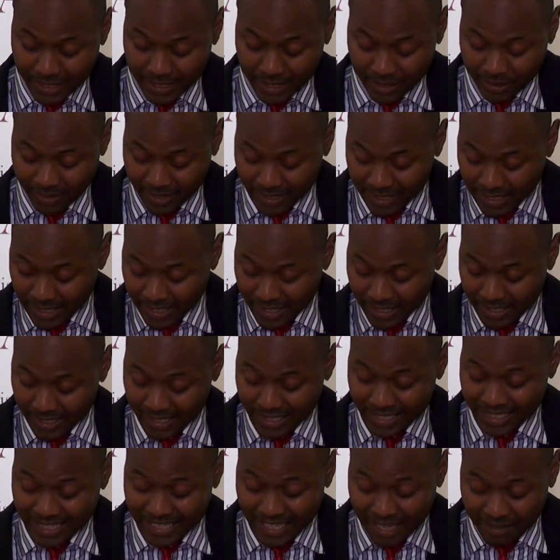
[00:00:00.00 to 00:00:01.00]
she
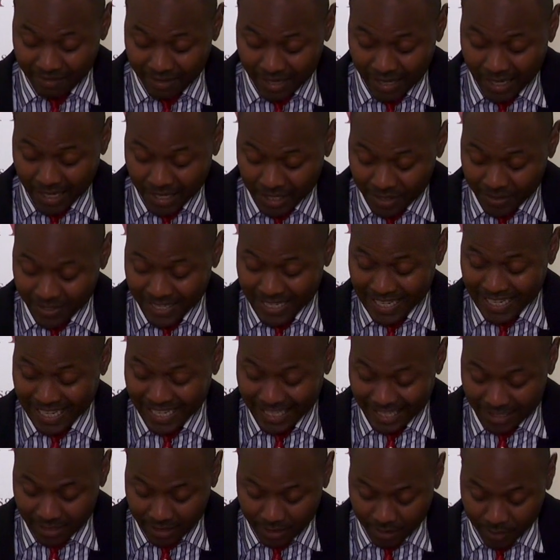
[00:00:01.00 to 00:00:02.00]
translated 700
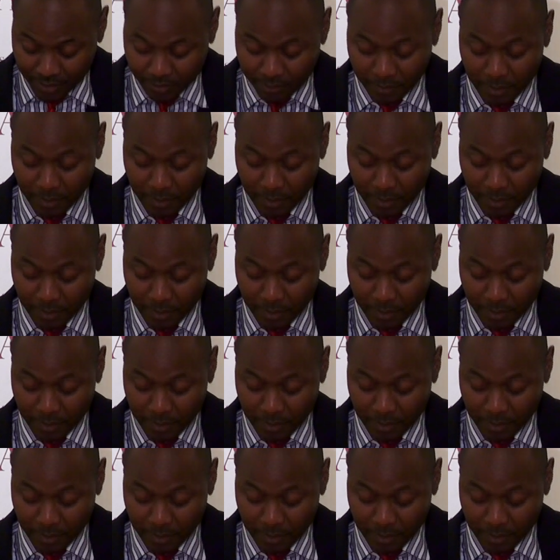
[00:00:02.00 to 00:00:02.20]
letters